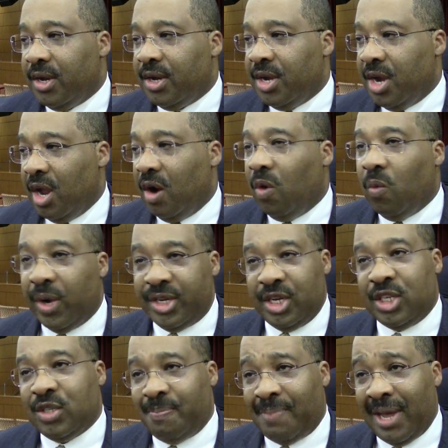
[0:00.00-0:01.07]
know what to
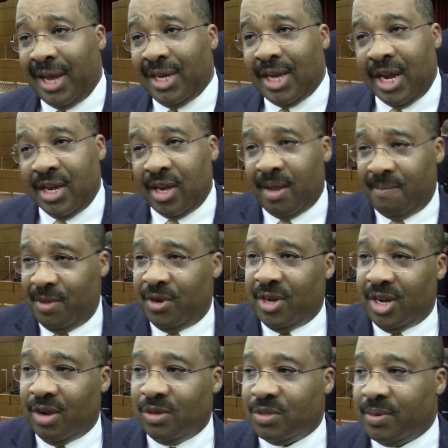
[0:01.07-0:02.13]
expect and the community
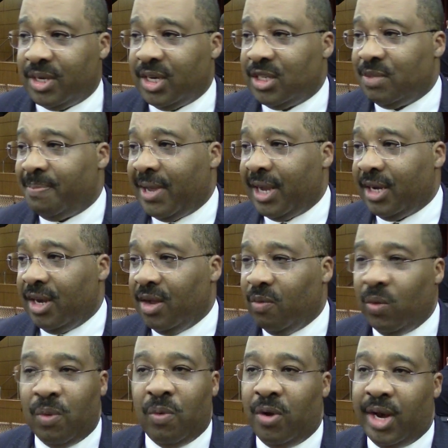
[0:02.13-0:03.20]
knows what to expect,
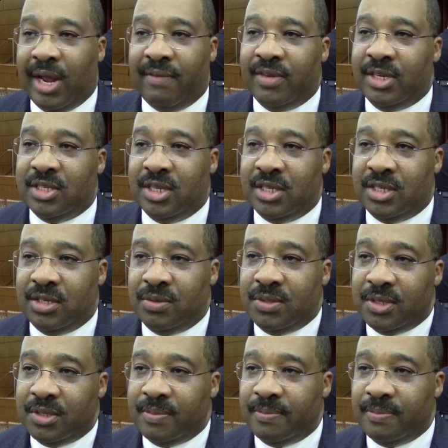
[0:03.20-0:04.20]
we won't have these issues.